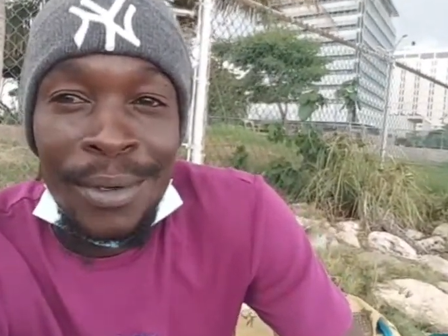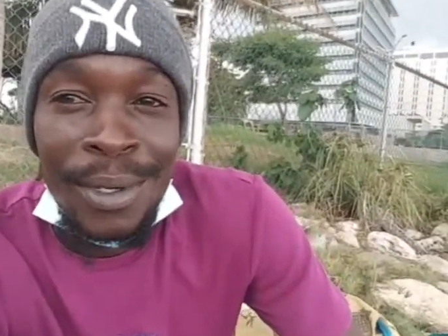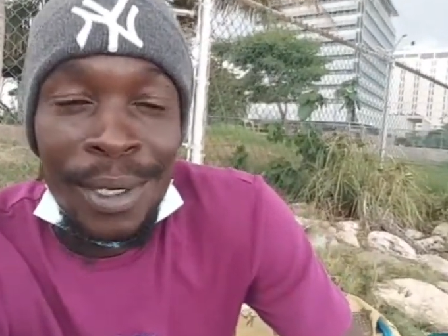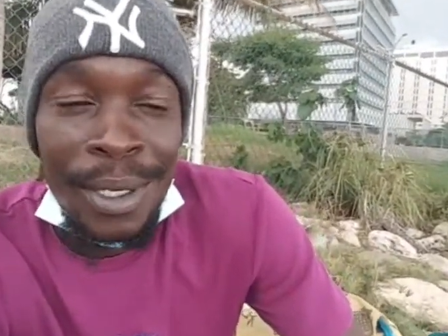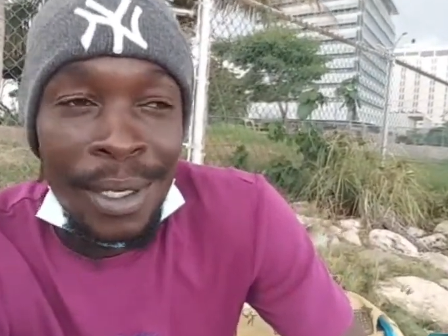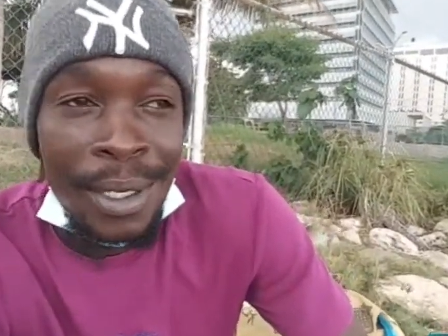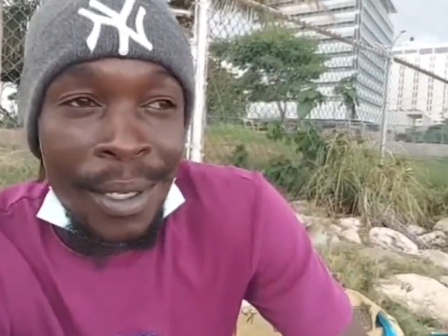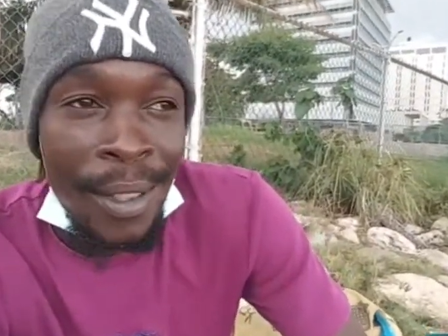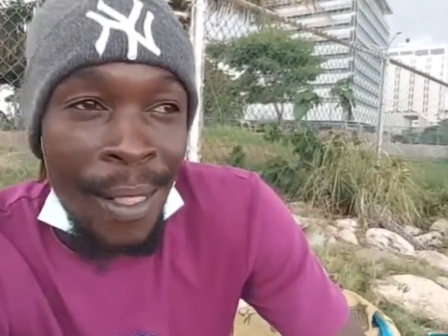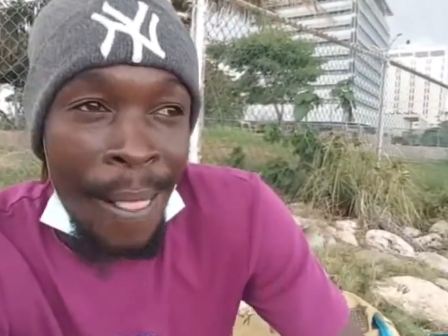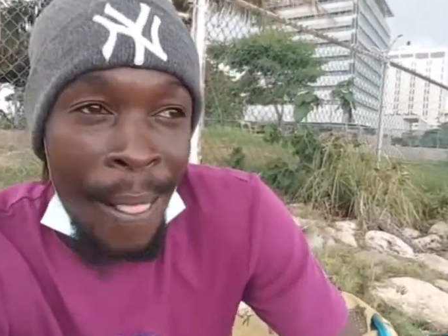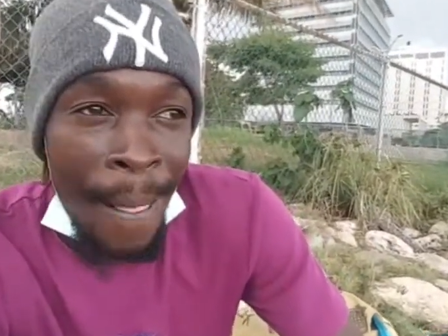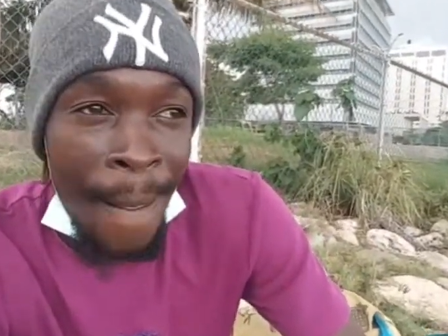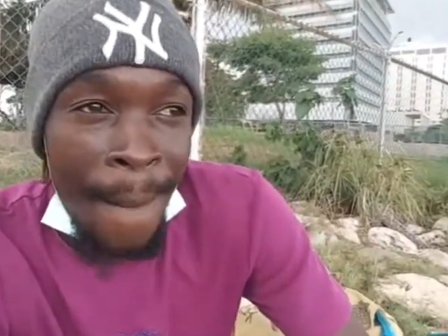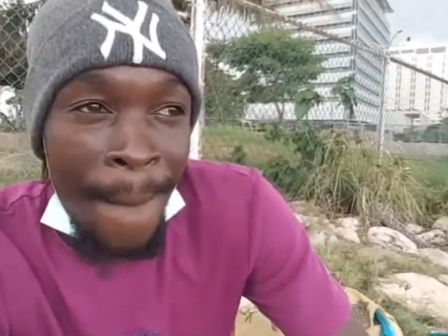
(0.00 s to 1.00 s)
look
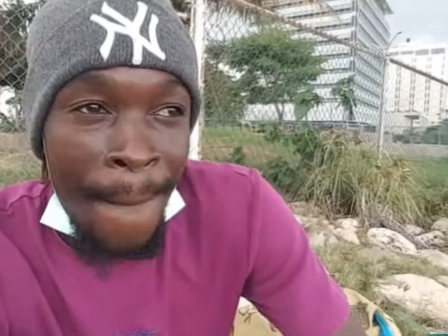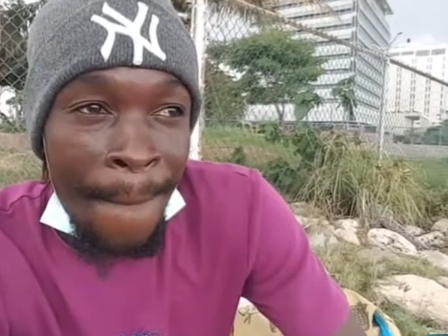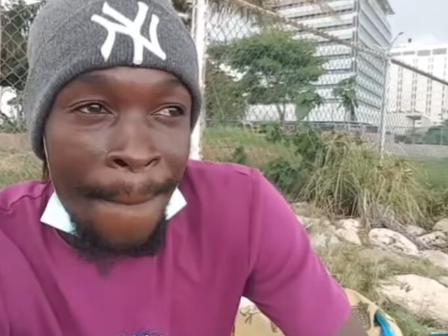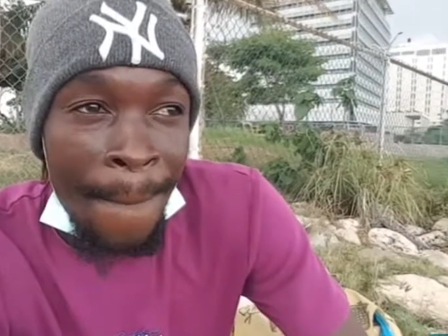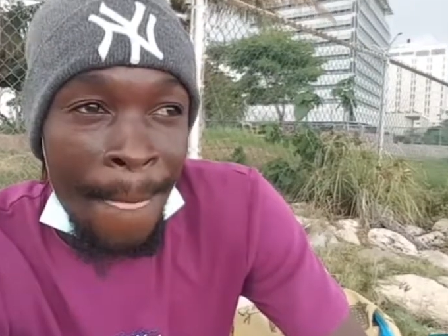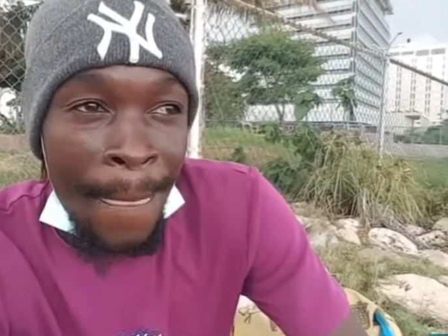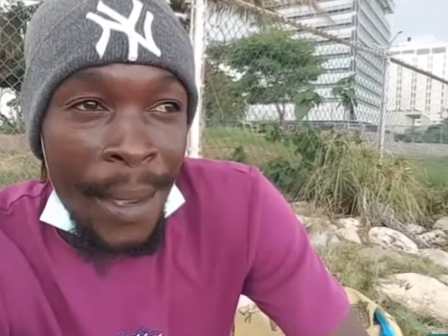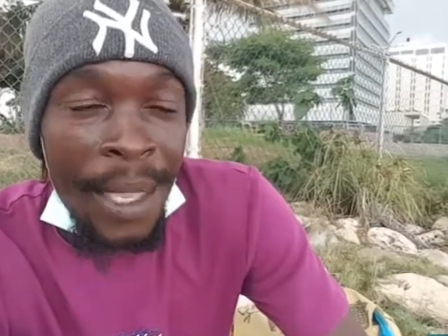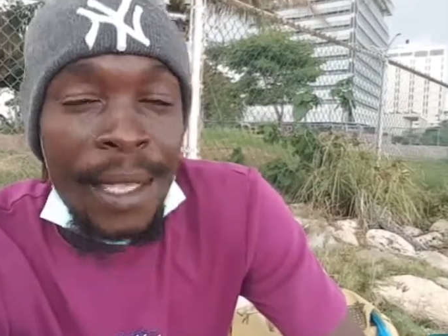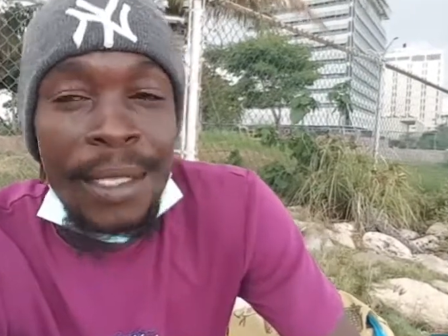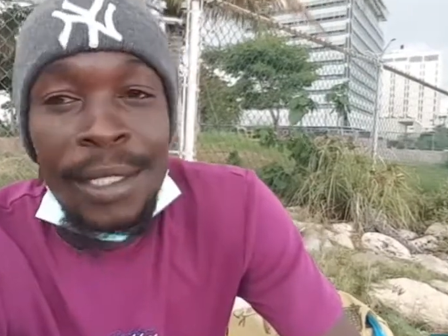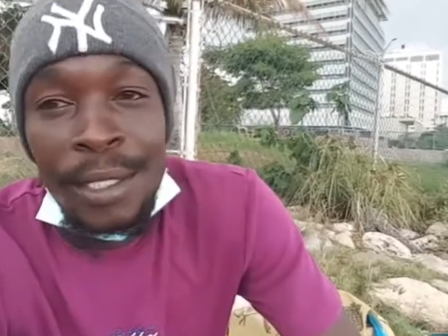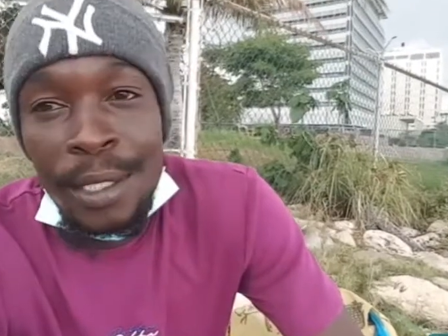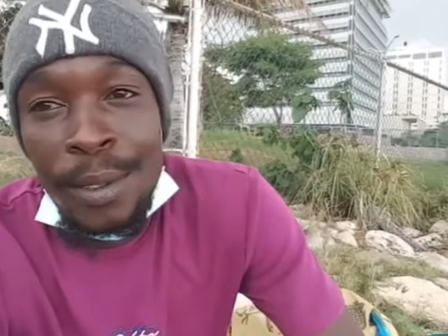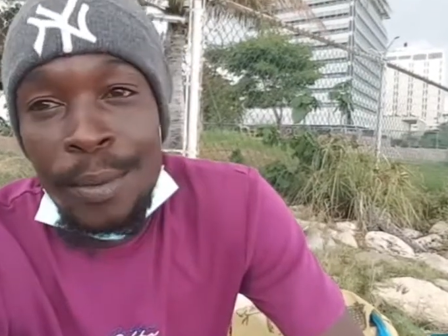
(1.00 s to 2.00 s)

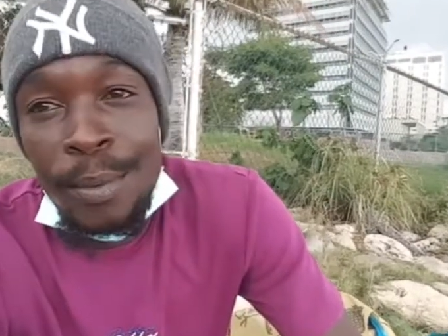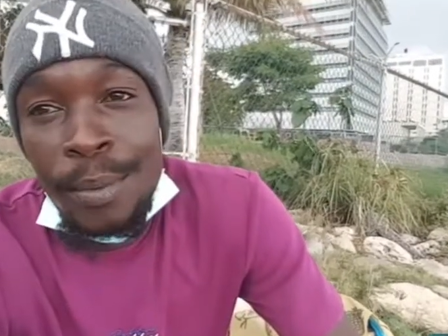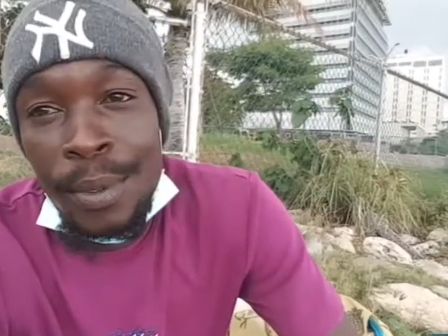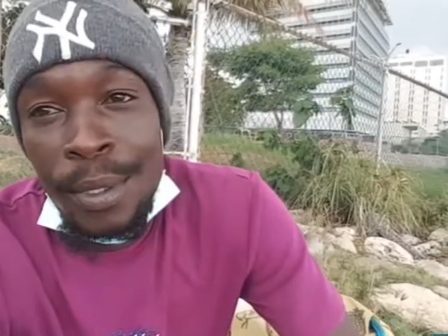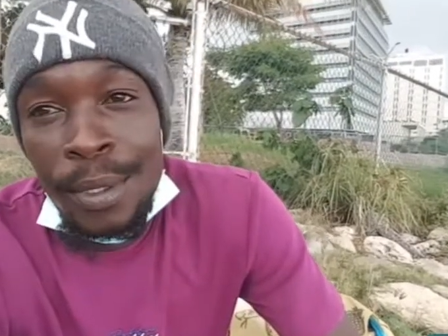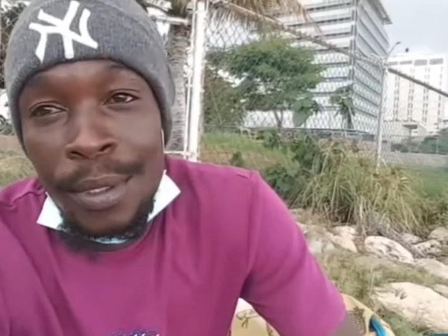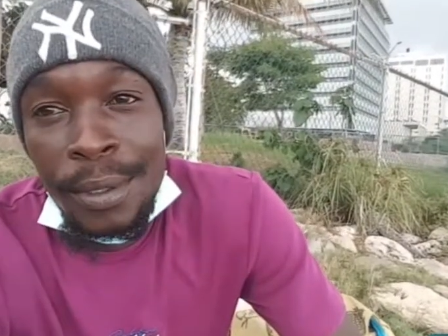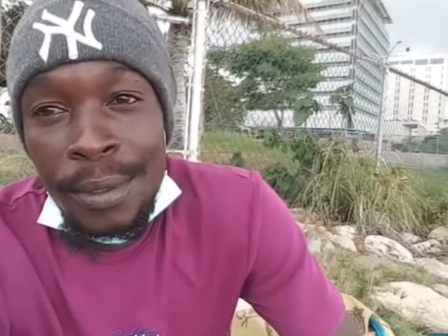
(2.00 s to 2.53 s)
example.